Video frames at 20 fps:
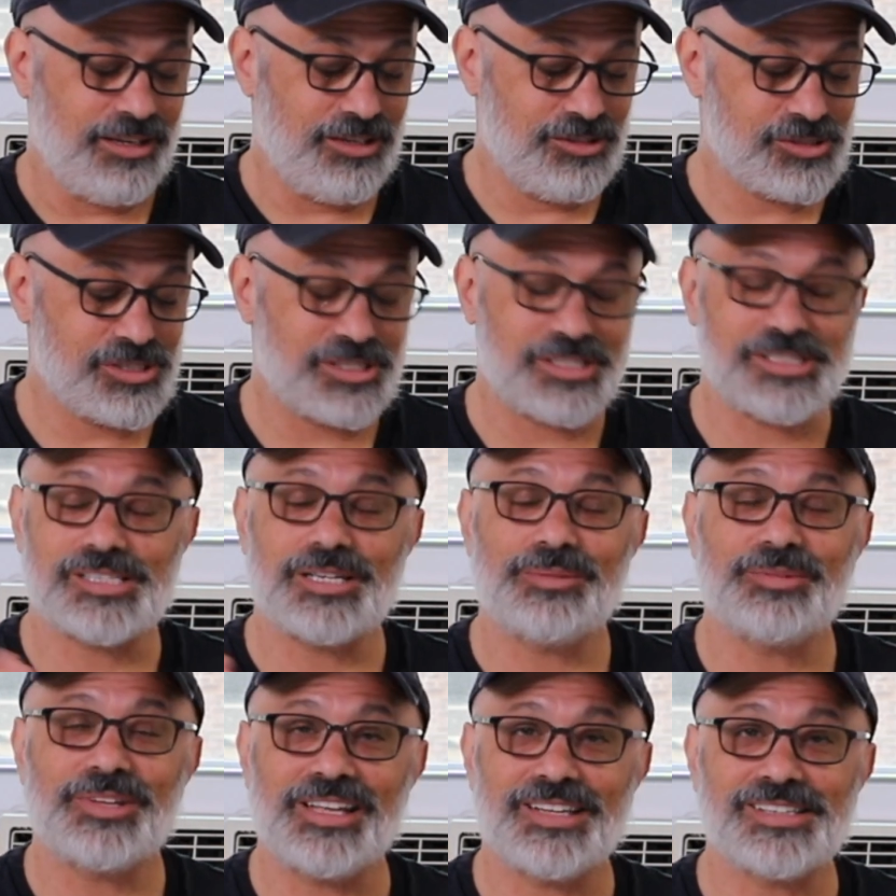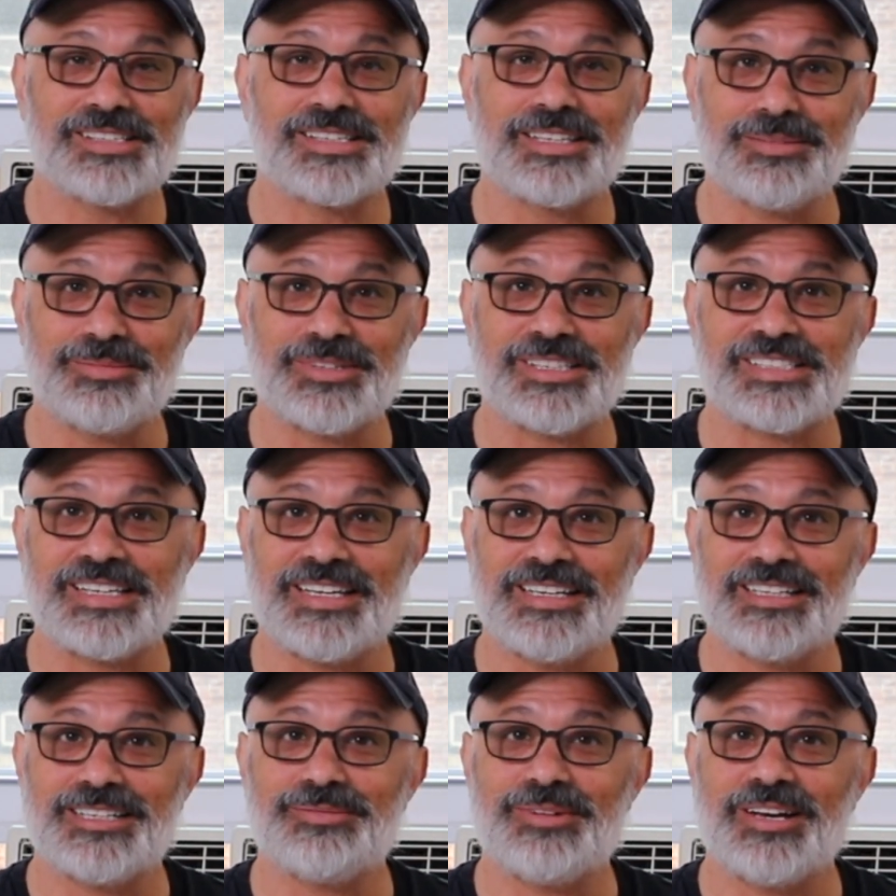here's something else that I'm
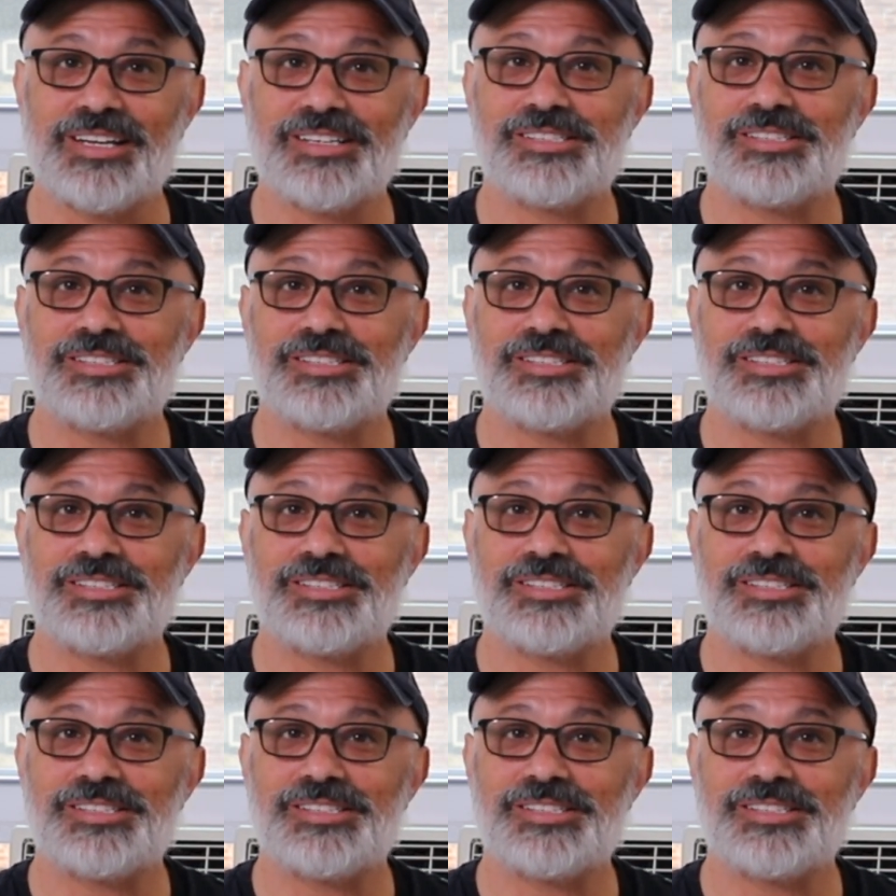excited about,